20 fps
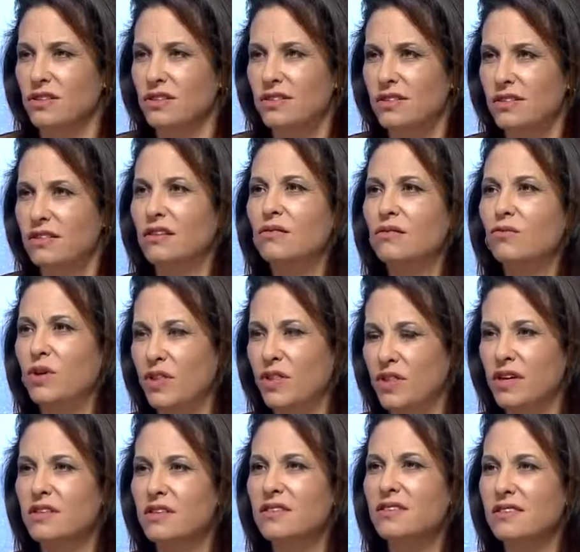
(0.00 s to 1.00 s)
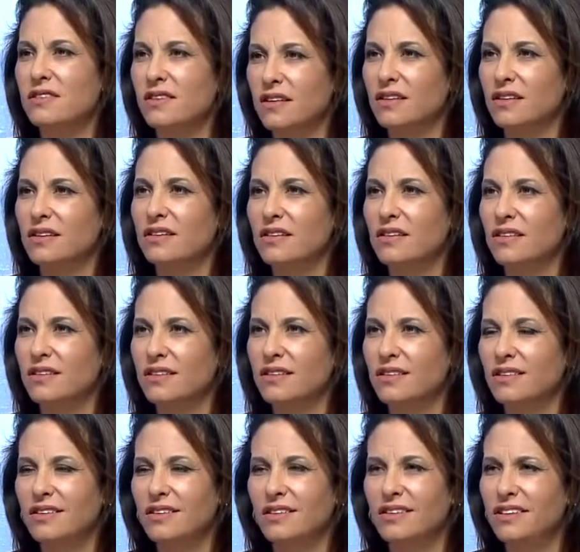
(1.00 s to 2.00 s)
A lot of applications. So if you
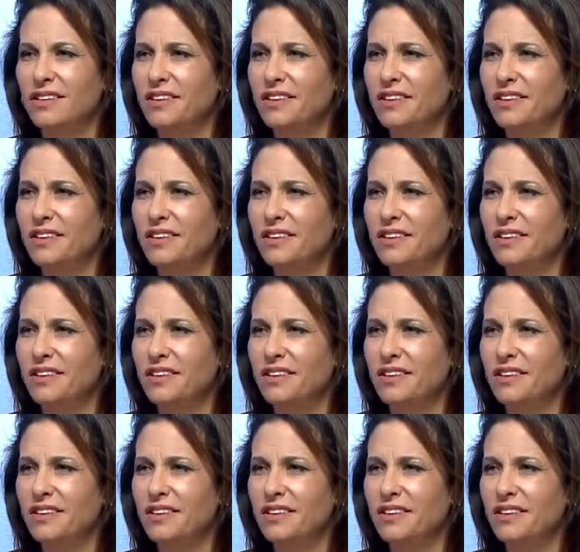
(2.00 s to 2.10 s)
expose it to